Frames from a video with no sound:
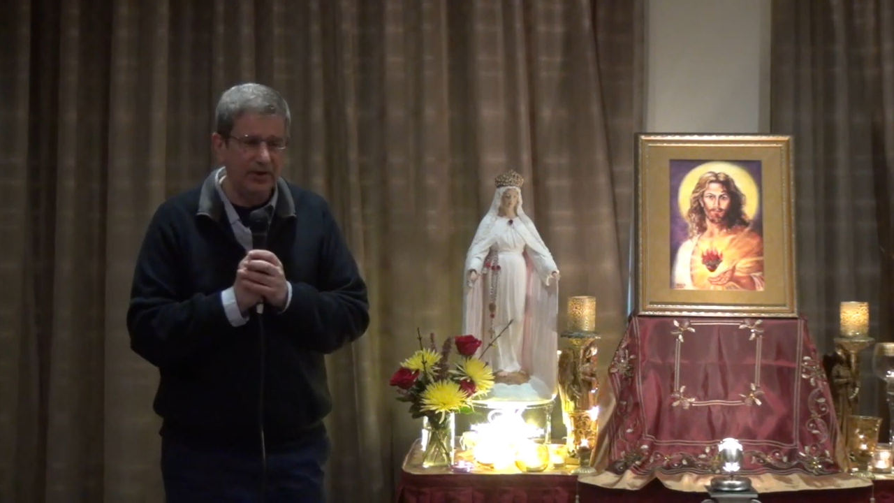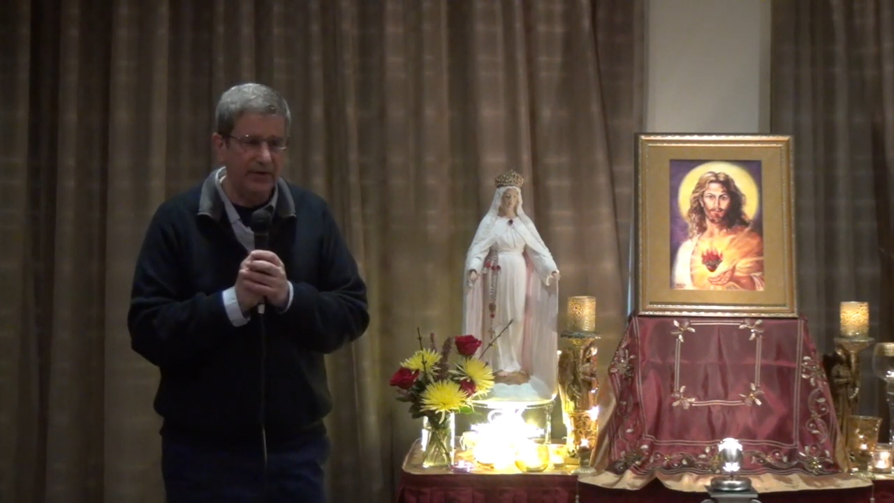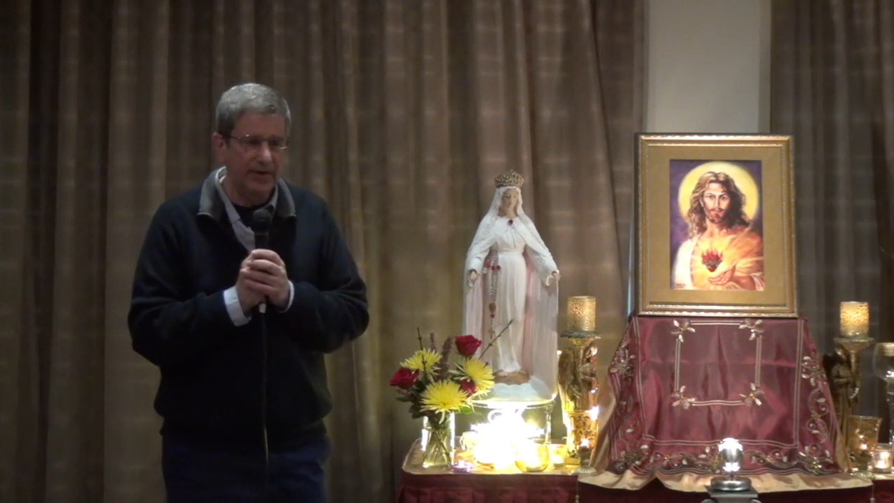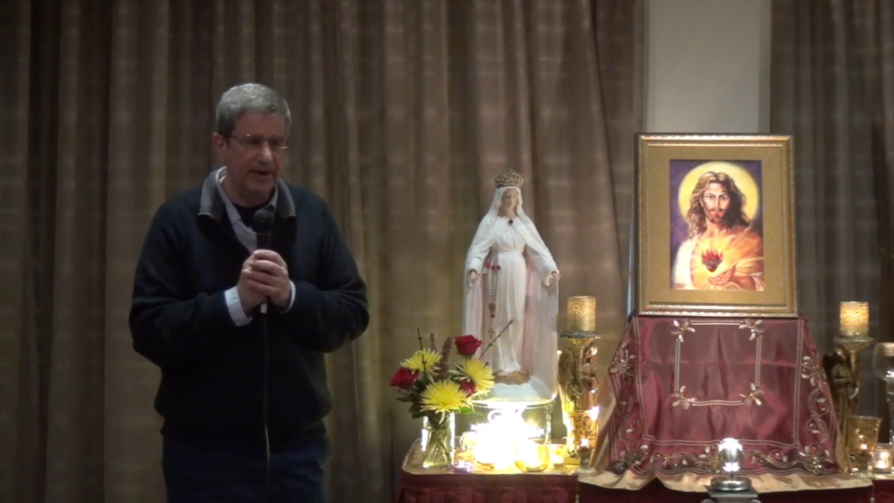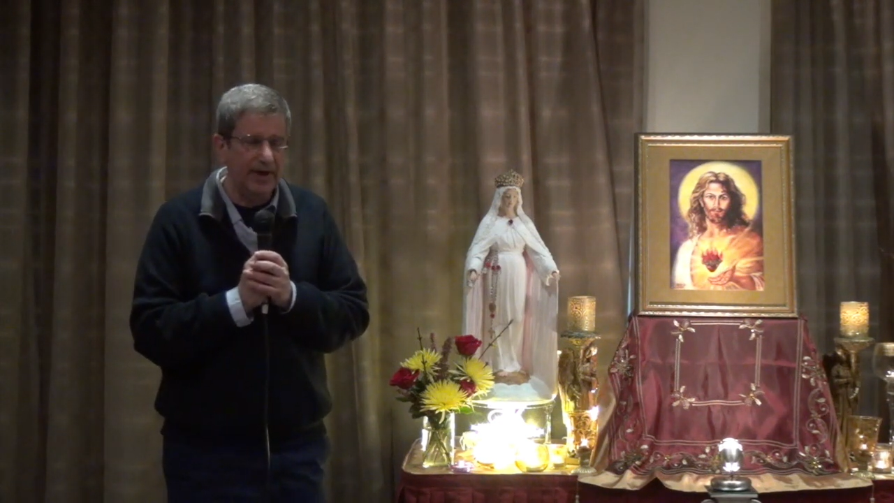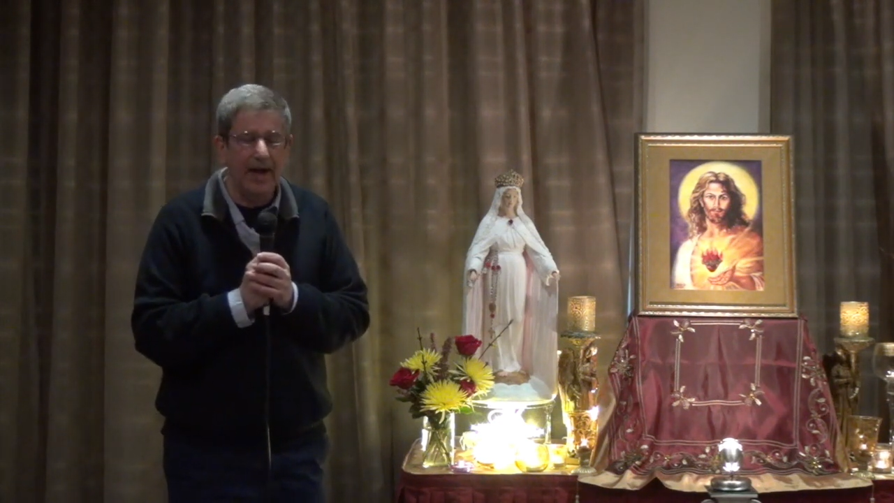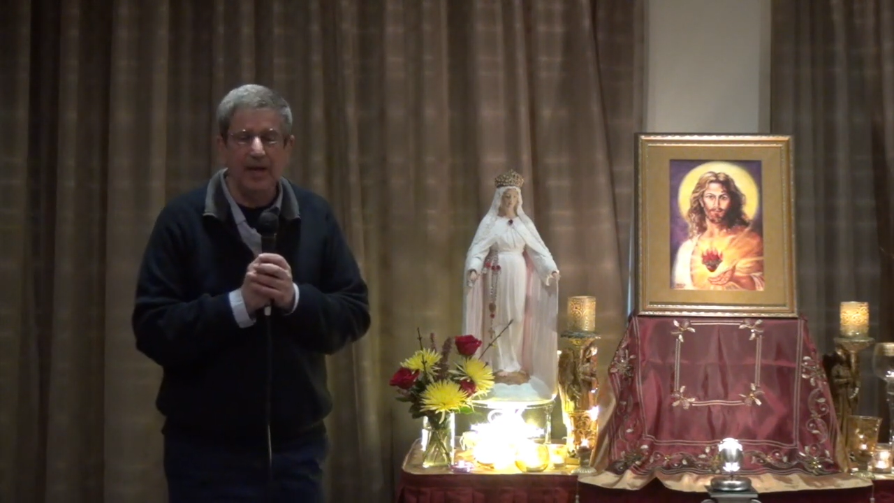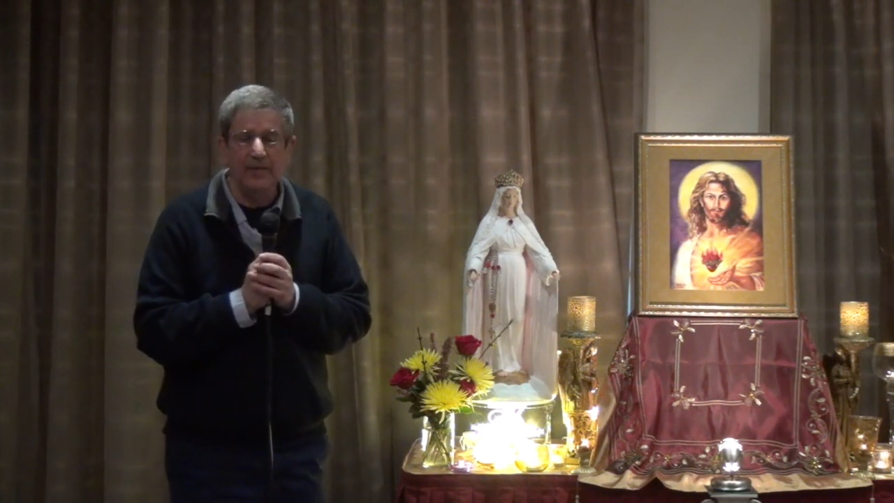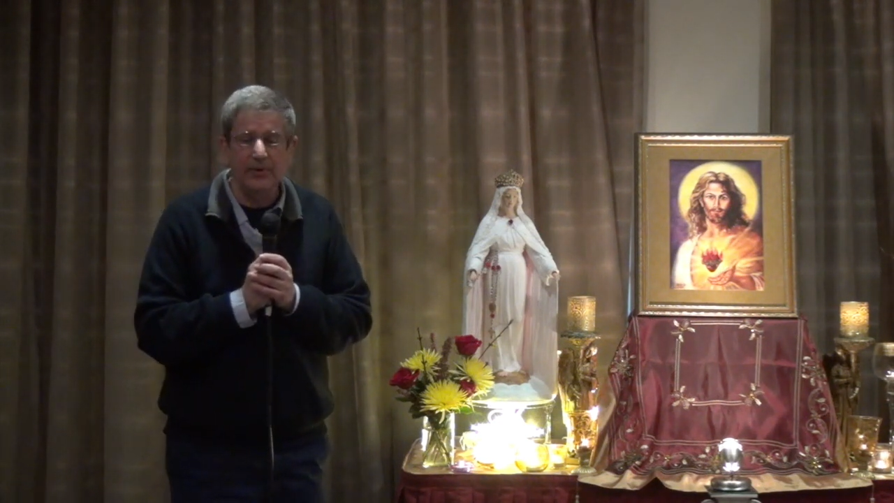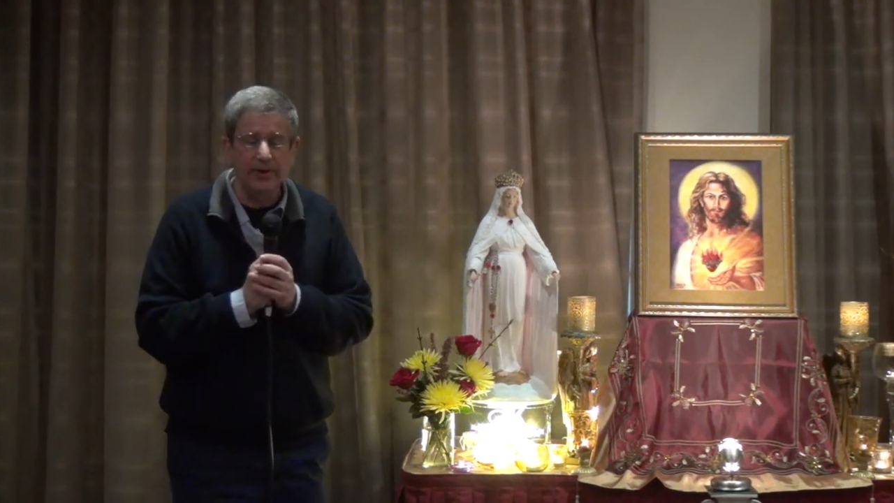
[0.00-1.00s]
knowing that
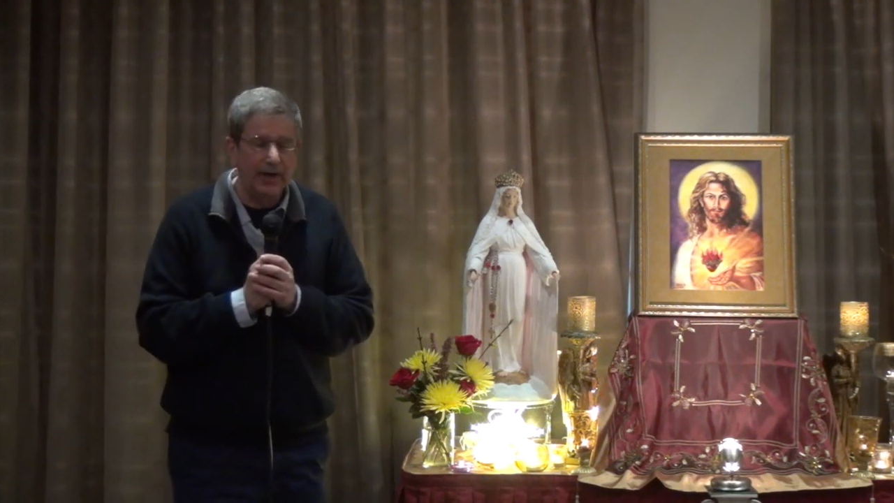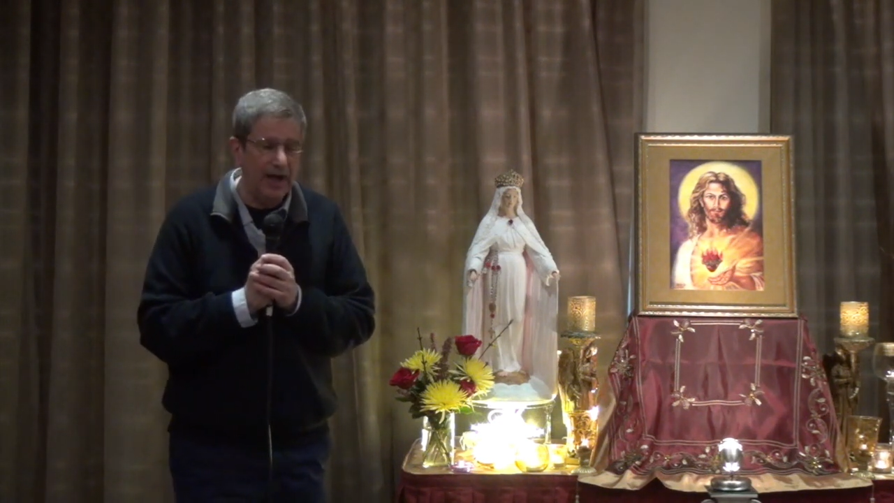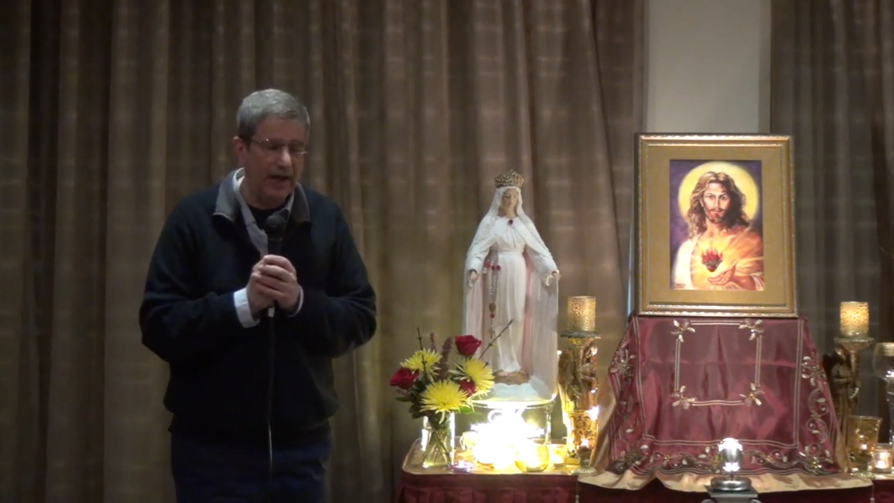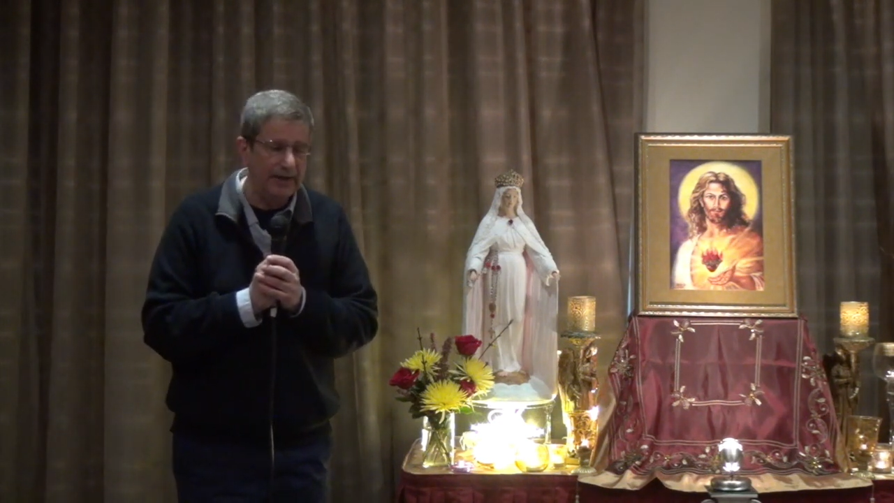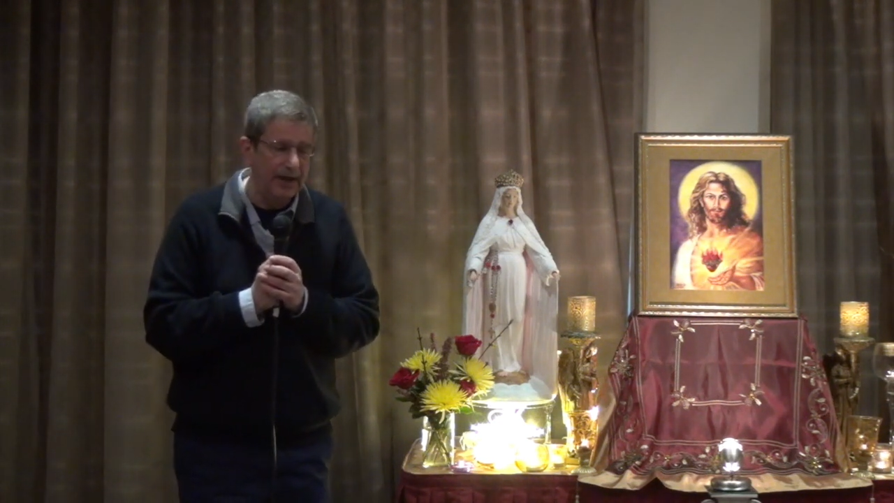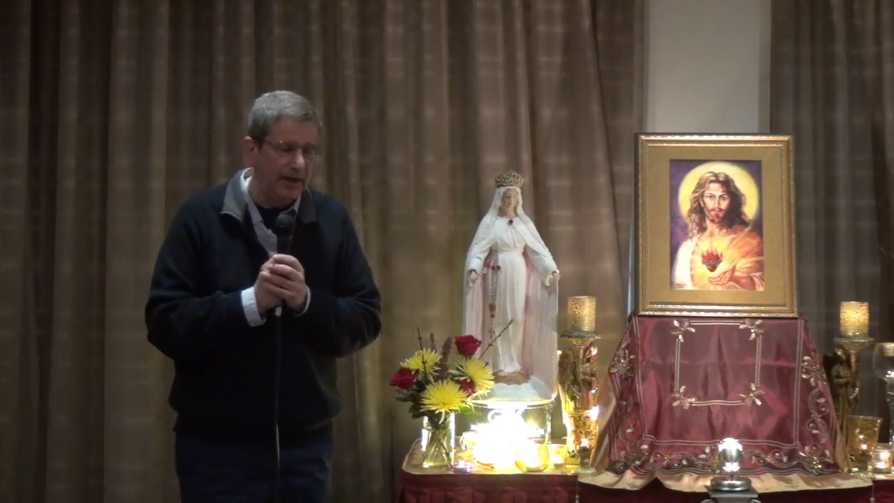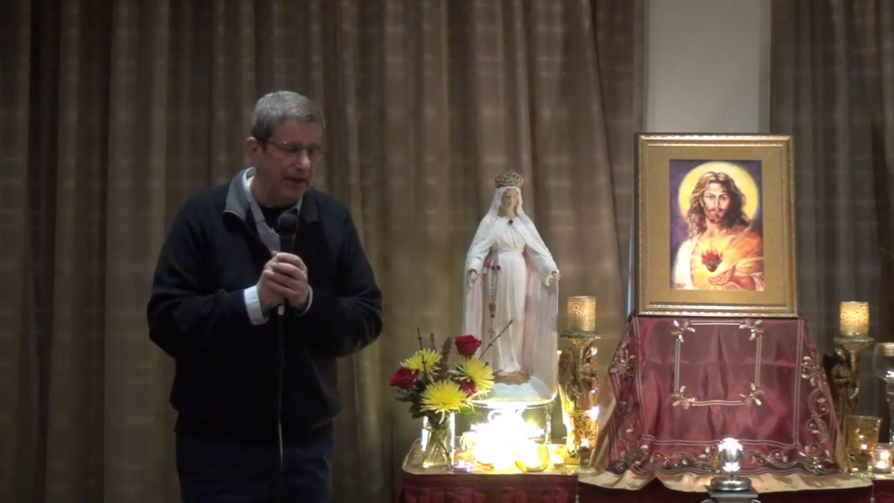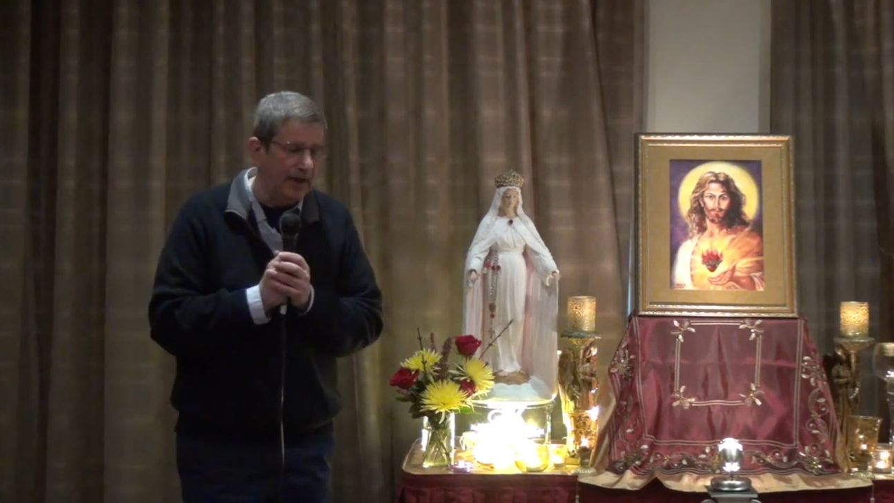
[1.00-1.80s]
I am your God,